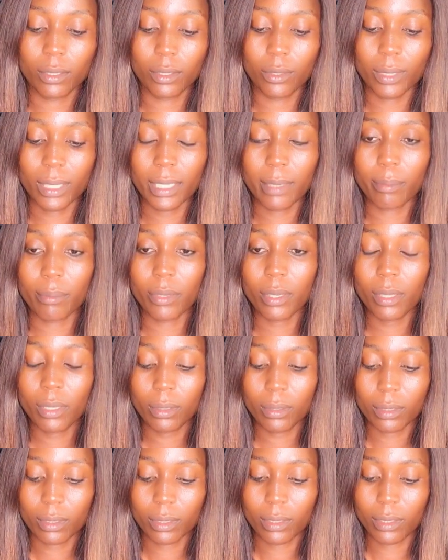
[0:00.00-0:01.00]
You want a
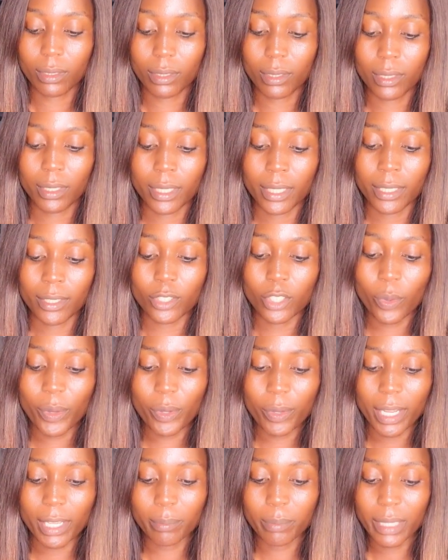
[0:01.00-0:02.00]
ball? So
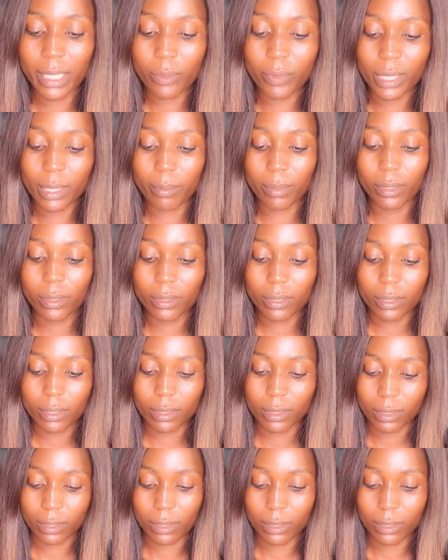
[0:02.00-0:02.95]
you can't play with the balls.